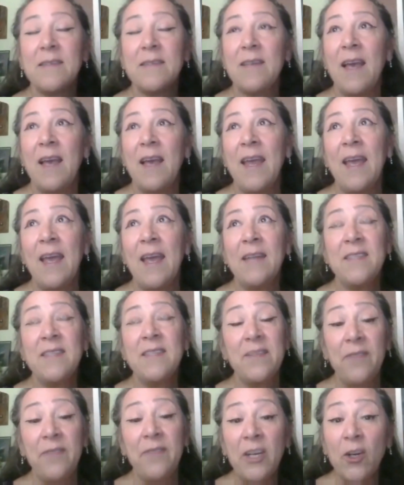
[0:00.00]
I had
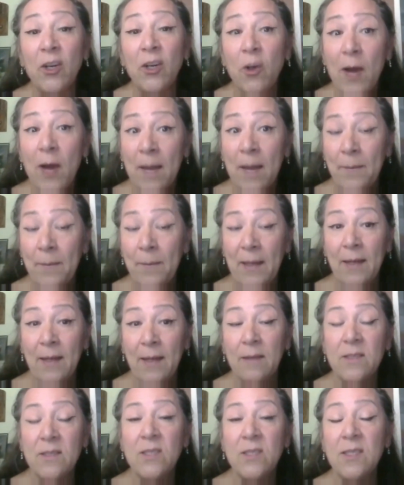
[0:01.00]
severe cramping,
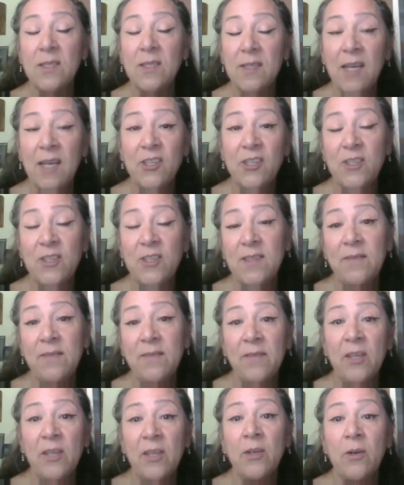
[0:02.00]
such
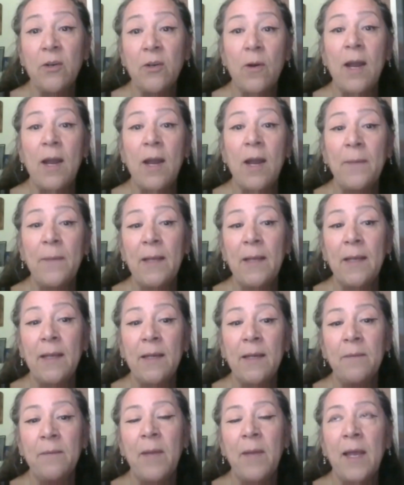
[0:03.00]
severe cramping
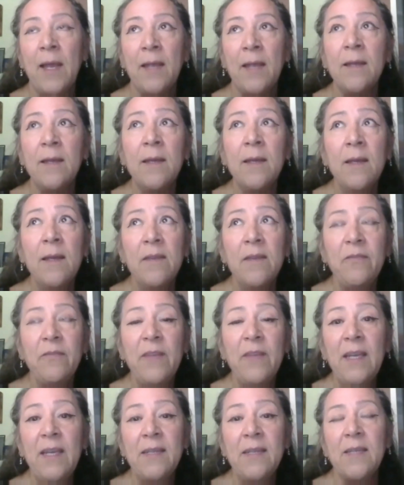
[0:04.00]
in my
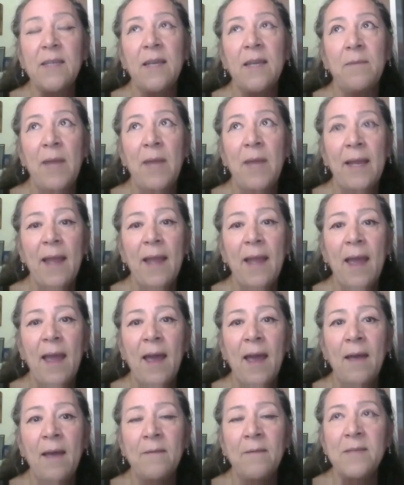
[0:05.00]
feet and my
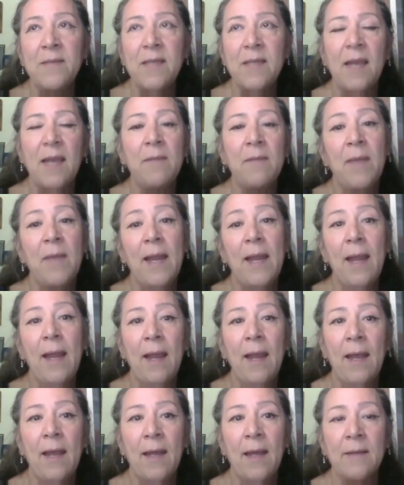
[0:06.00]
calves and my
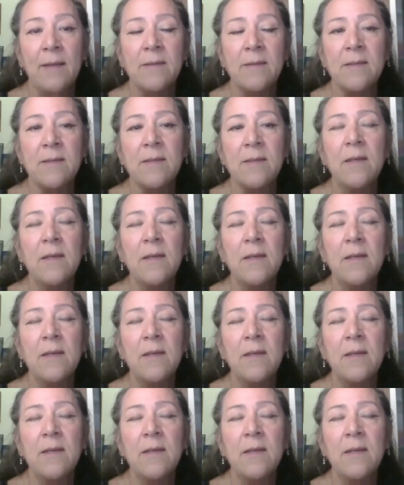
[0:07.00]
hands